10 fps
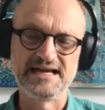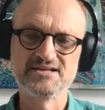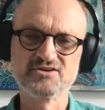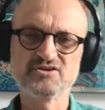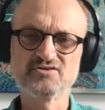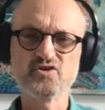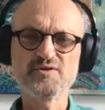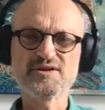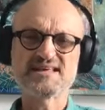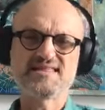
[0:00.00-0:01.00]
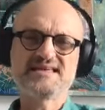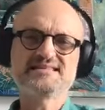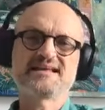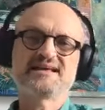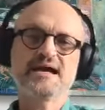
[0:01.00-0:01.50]
And not always a
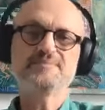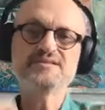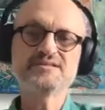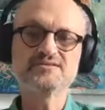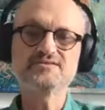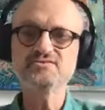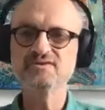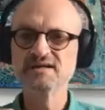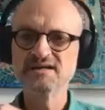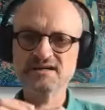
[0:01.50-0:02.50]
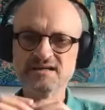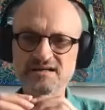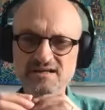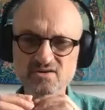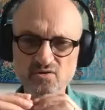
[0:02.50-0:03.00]
thing that happens to you,
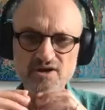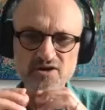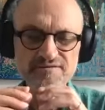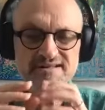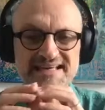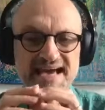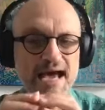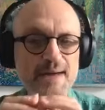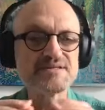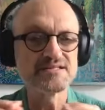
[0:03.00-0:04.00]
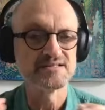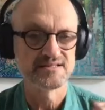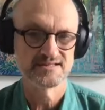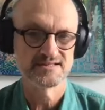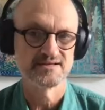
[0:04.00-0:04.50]
quite often the
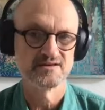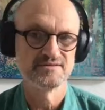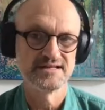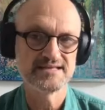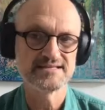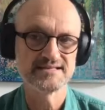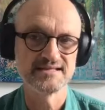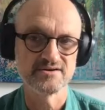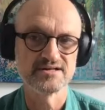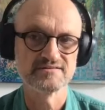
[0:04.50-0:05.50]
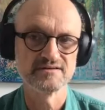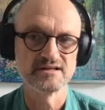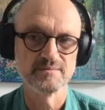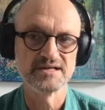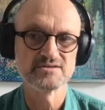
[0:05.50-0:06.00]
absence of a necessary
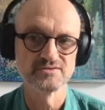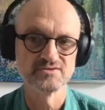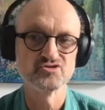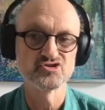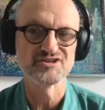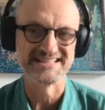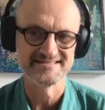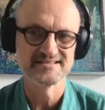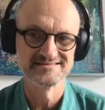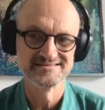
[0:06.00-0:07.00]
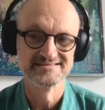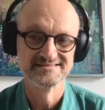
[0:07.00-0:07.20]
developmental nutrient,